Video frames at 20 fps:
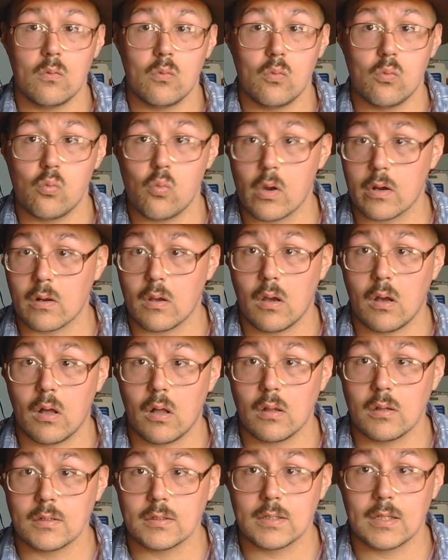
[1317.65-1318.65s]
What
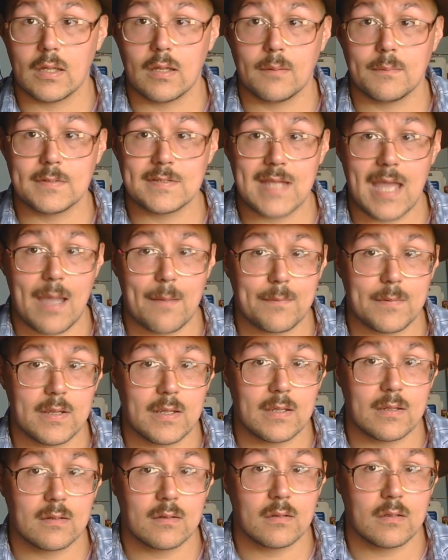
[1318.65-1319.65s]
all is
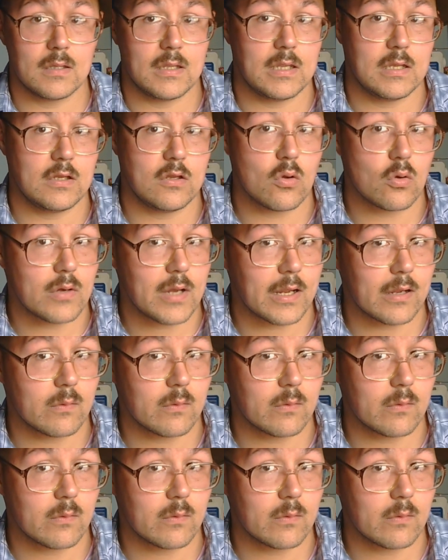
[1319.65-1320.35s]
happening in your neck of